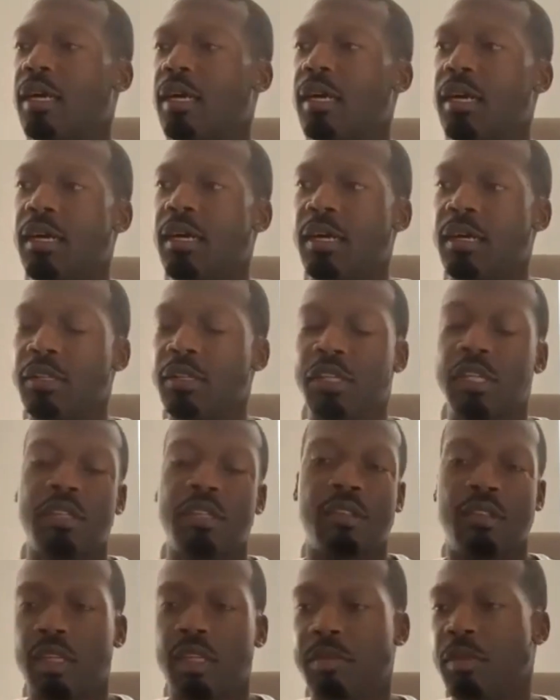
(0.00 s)
got
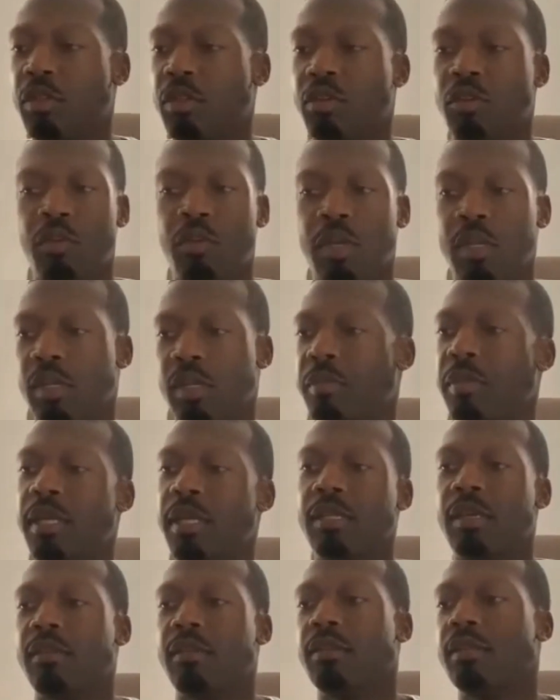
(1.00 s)
Justin Simmons, who's one of the
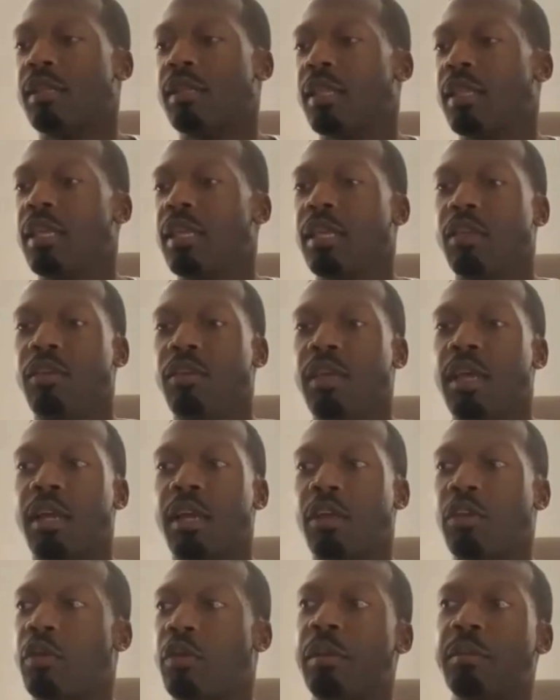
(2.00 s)
best safeties in the league, and you got
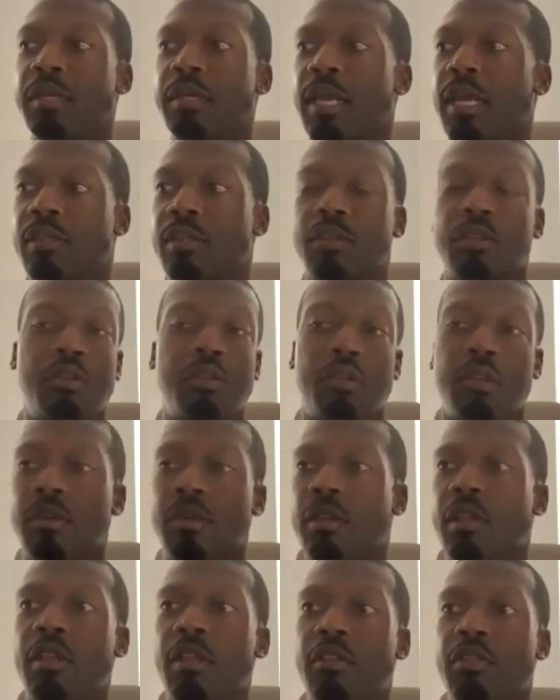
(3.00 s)
Kareem Jackson, who's a
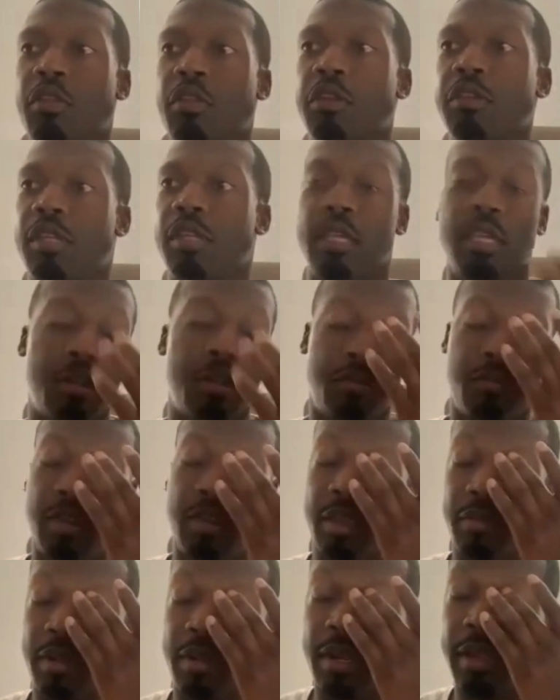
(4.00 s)
13-year
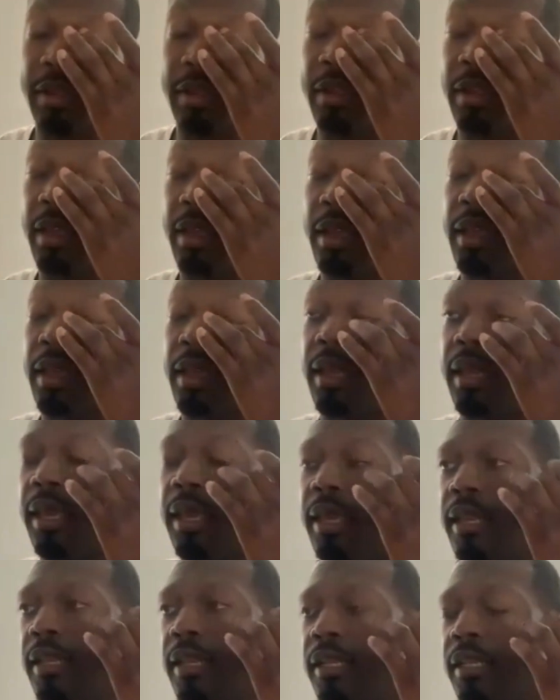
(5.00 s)
vet, right?
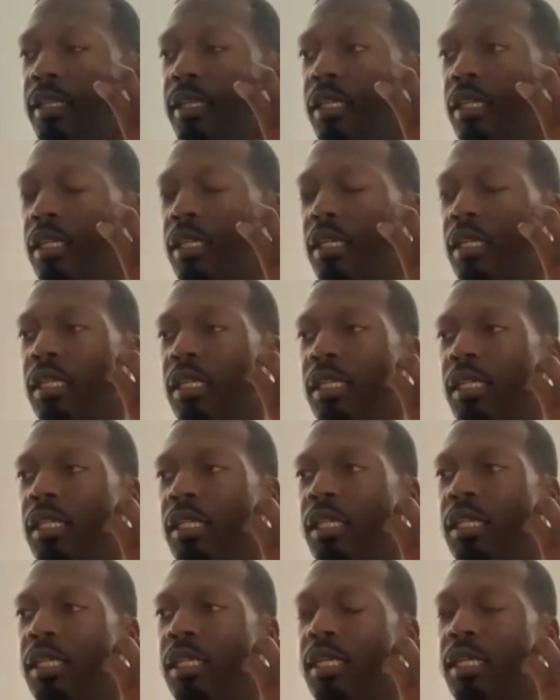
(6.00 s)
And
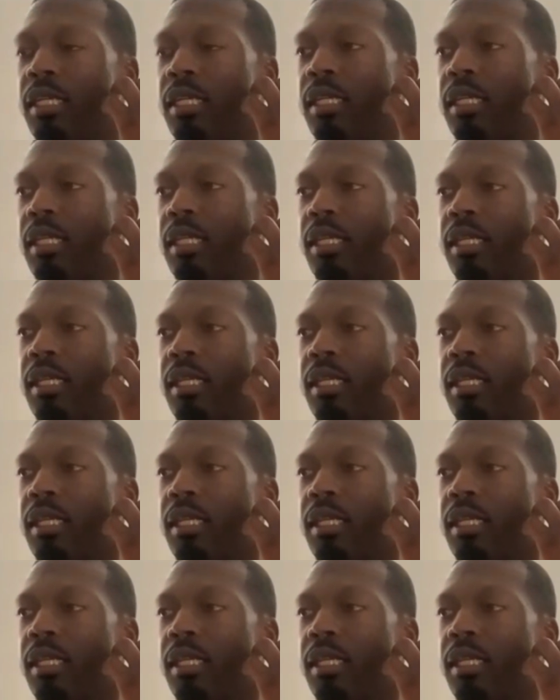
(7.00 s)
just